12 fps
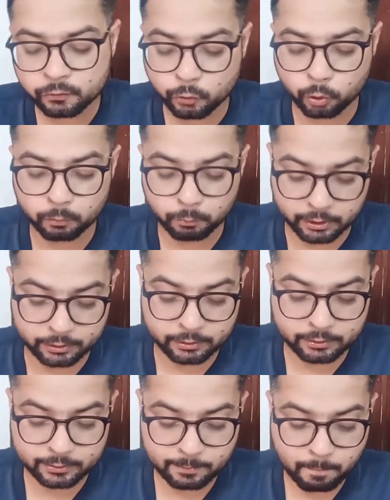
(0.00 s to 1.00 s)
to 4
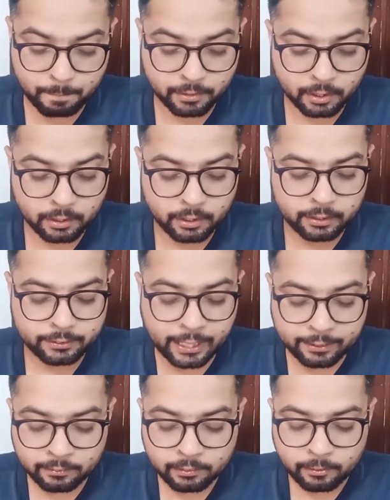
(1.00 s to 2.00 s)
months.
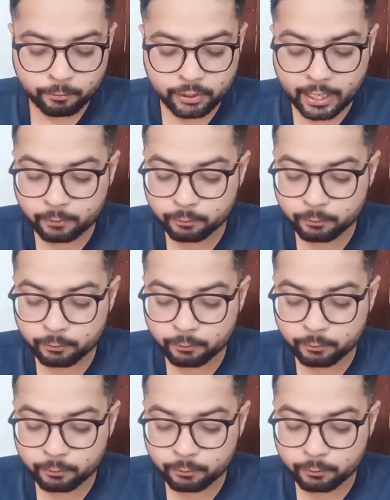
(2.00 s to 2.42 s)
Then we